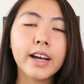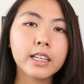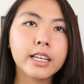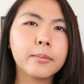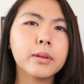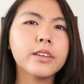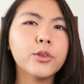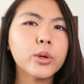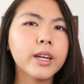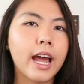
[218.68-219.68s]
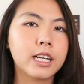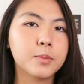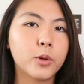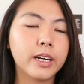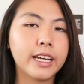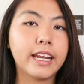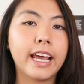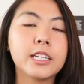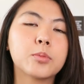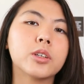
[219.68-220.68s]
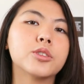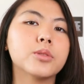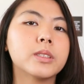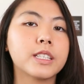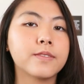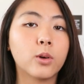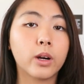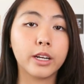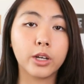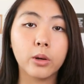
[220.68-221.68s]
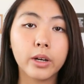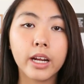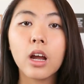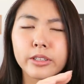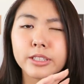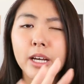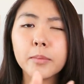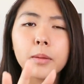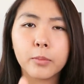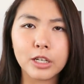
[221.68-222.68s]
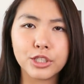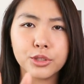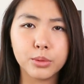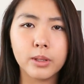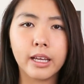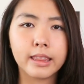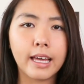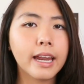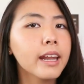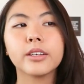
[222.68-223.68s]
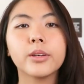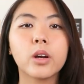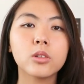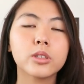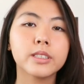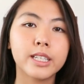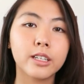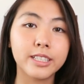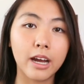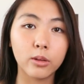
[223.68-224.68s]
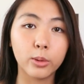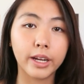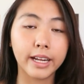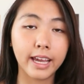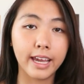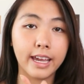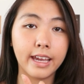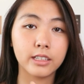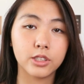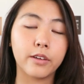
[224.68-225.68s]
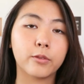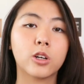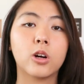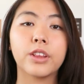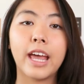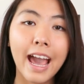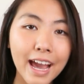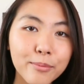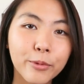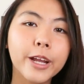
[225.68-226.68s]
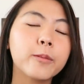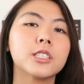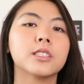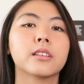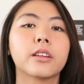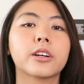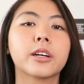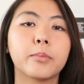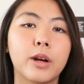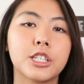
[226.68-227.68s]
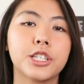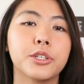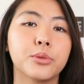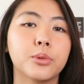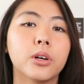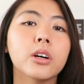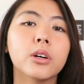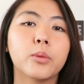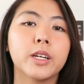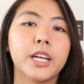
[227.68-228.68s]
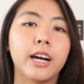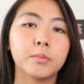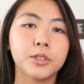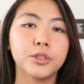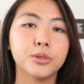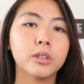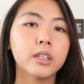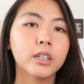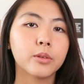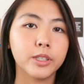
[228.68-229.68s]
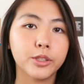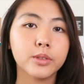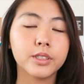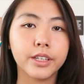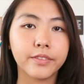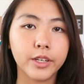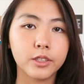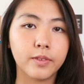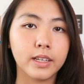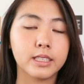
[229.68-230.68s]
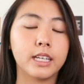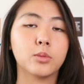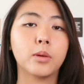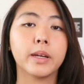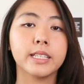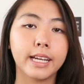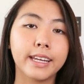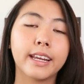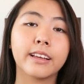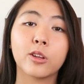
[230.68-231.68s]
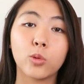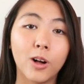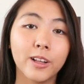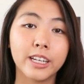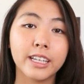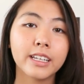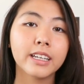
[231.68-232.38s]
Finally, I believe you can export in 8.264 encoding or some compression tool like that. You can also consider downloading a software called Handbrake, which is another compression tool which helps you reduce your video's file size while maintaining the quality.